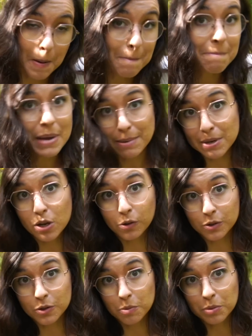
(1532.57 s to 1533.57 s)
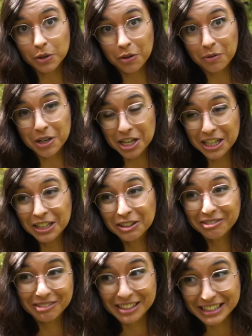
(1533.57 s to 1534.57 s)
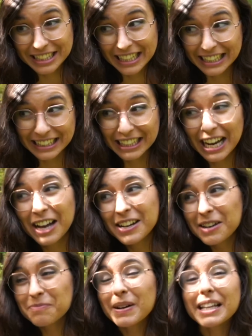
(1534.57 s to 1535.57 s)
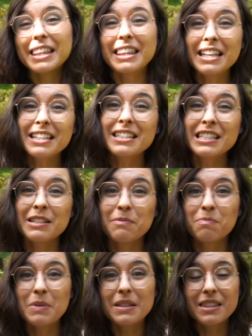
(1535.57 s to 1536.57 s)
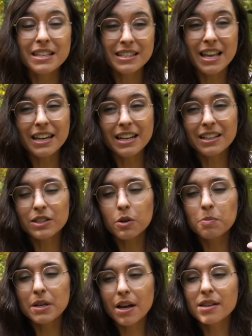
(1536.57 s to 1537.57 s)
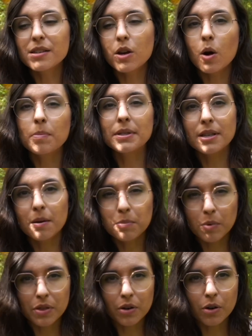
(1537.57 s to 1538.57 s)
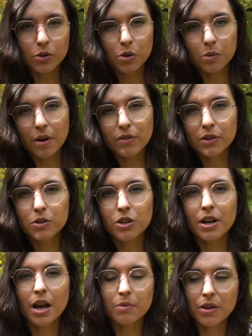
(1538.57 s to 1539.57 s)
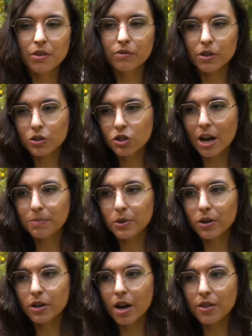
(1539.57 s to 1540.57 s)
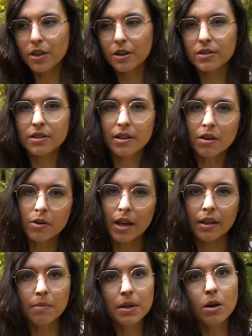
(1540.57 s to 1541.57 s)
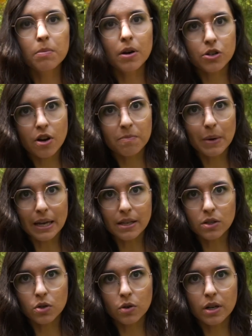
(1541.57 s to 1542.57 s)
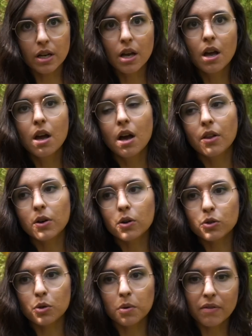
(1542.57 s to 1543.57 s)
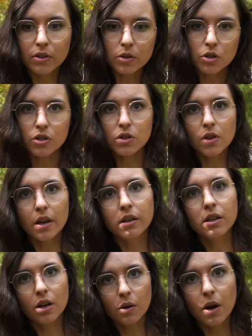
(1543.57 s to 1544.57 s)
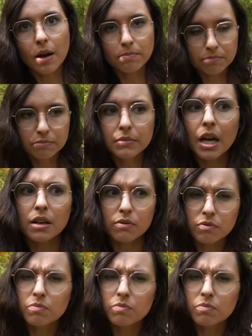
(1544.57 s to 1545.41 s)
maybe also book 3, we'll see. But this, the setting, so because it opens up with the Cultural Revolution, I read the first chapter and then I was like, okay, let me go brush up my history on the Cultural Revolution so that, you know, I'm kind of